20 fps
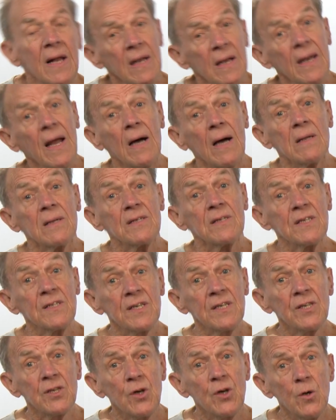Now, does
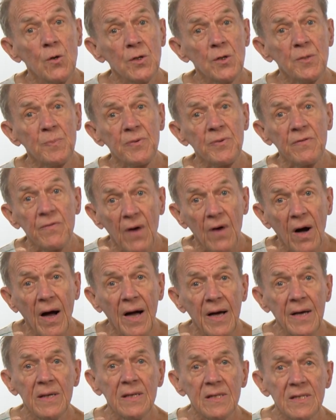this course
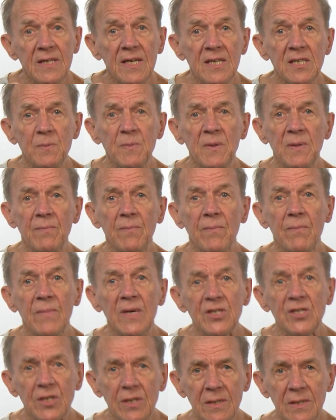provide assessment
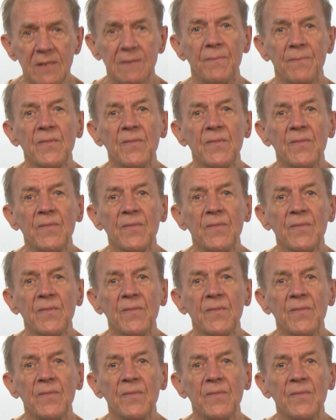measures?